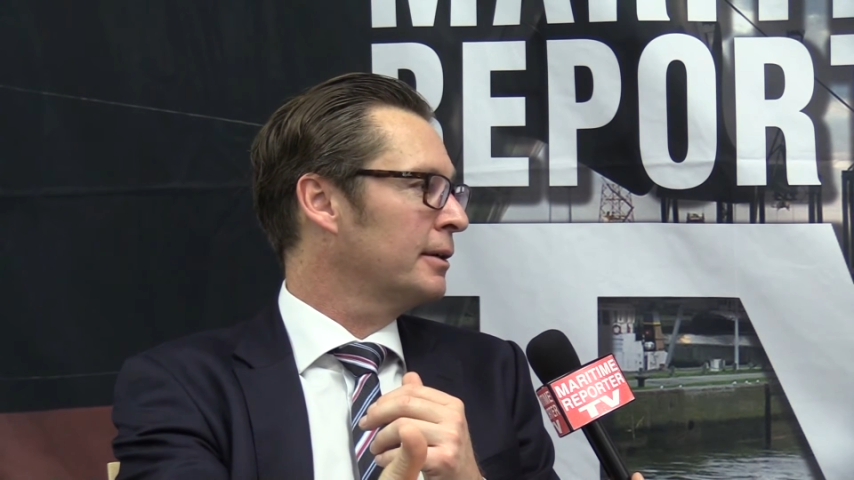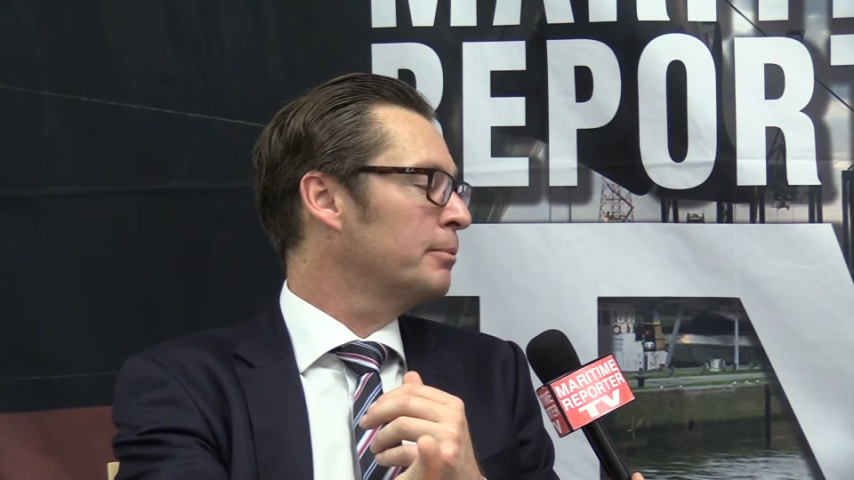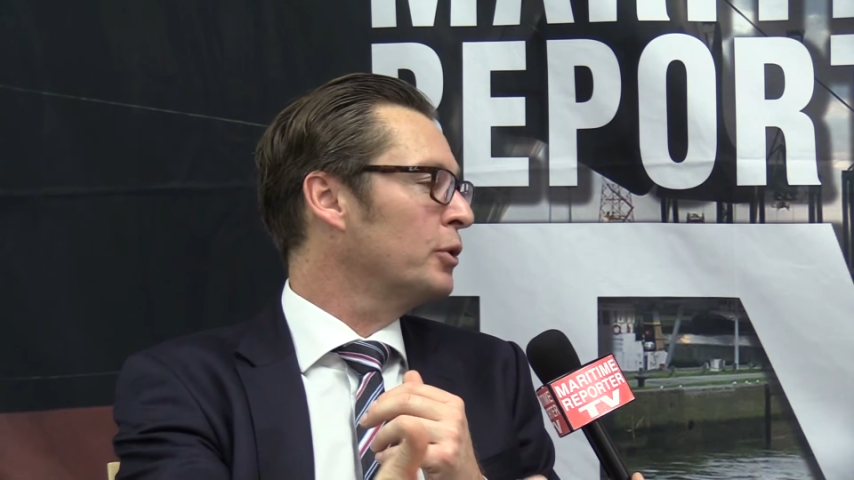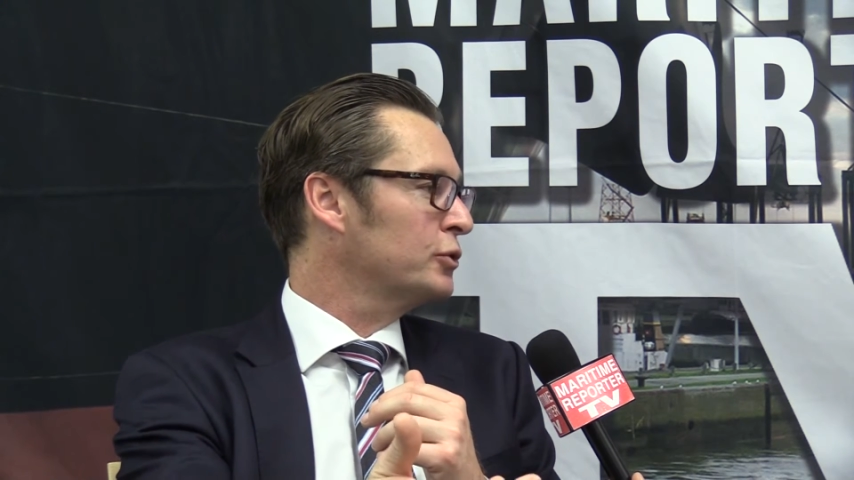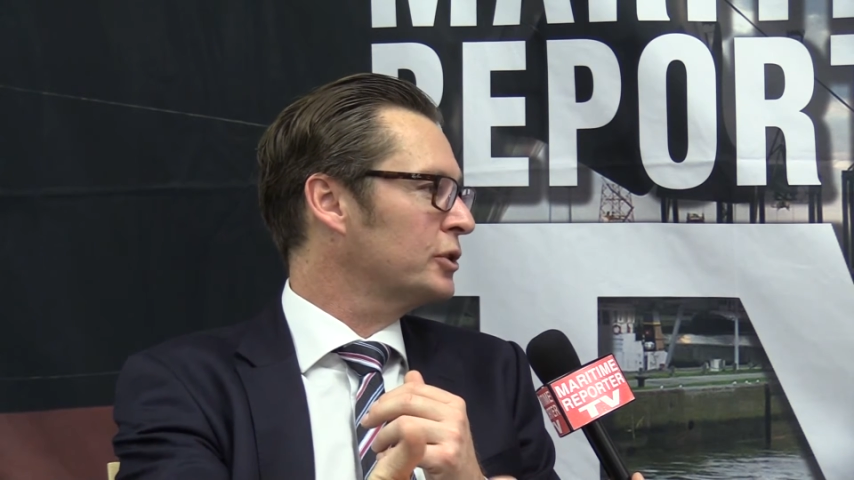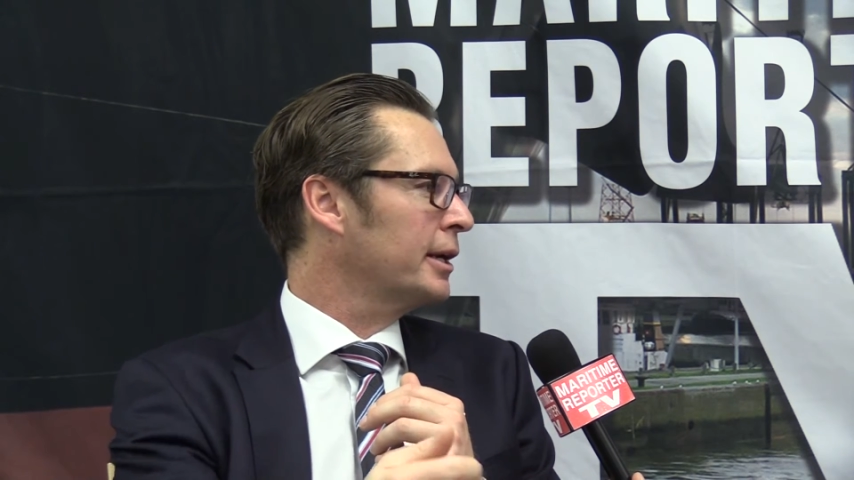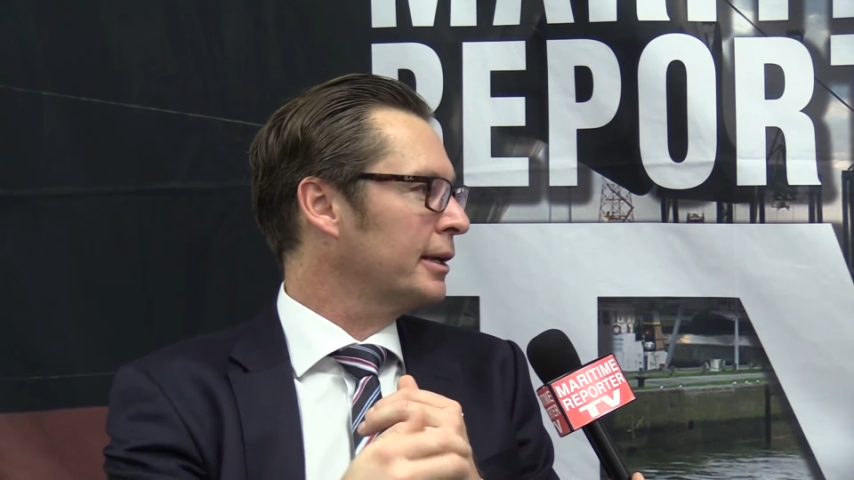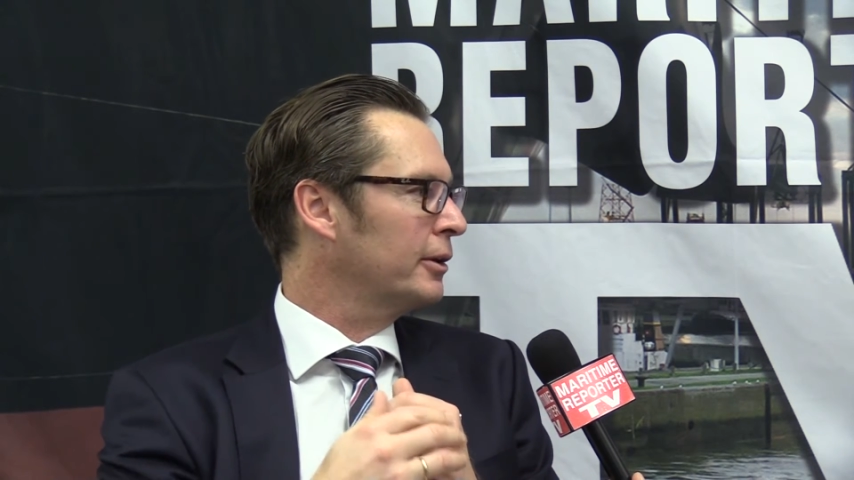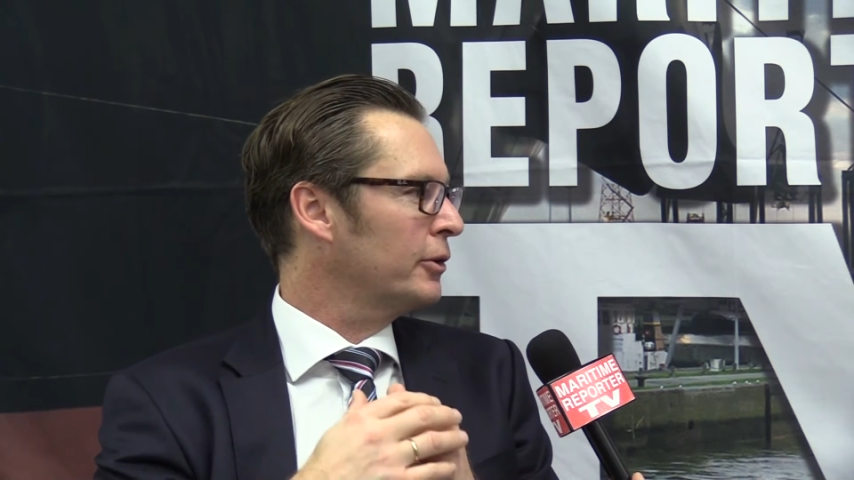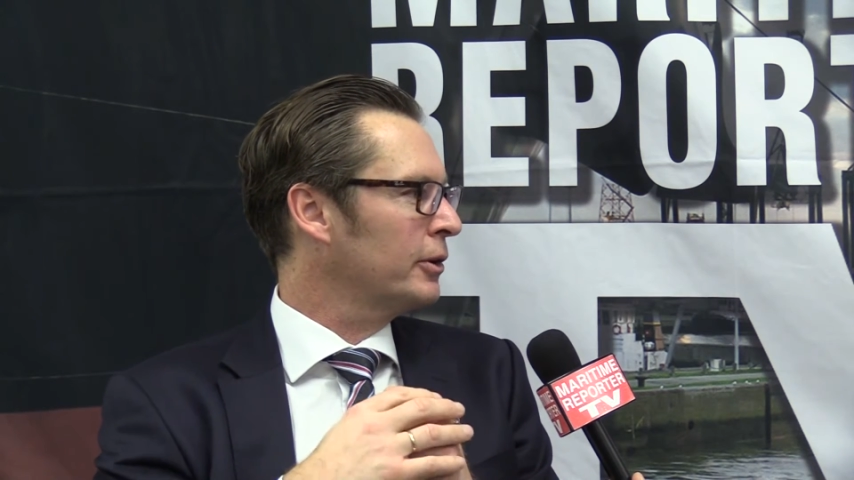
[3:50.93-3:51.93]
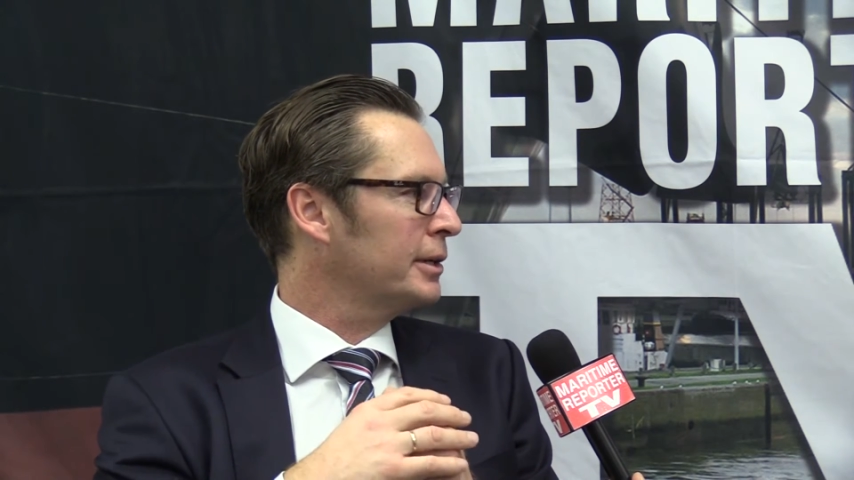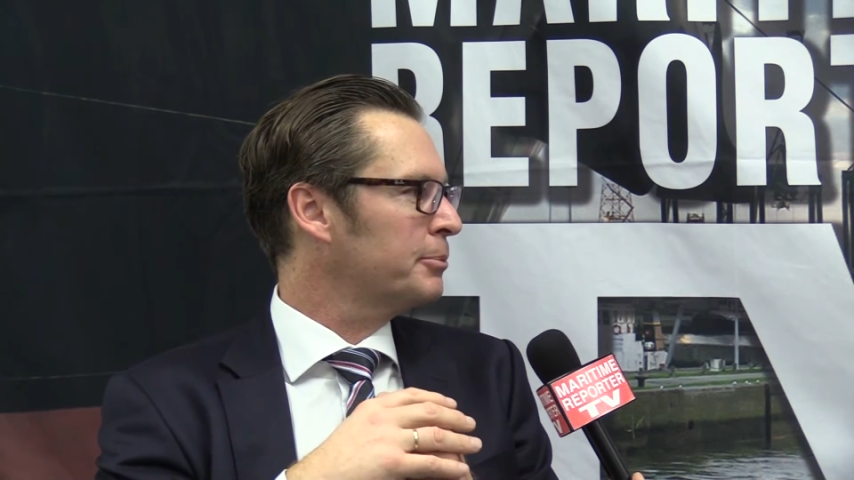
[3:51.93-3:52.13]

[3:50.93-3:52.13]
most likely early